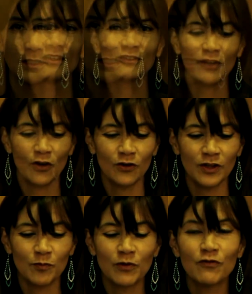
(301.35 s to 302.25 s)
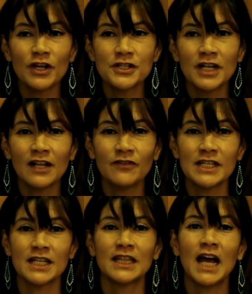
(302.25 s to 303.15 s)
So the professional
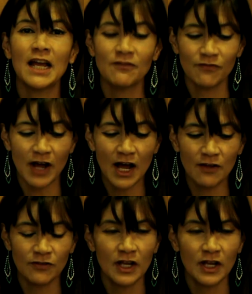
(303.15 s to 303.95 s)
visa 9-5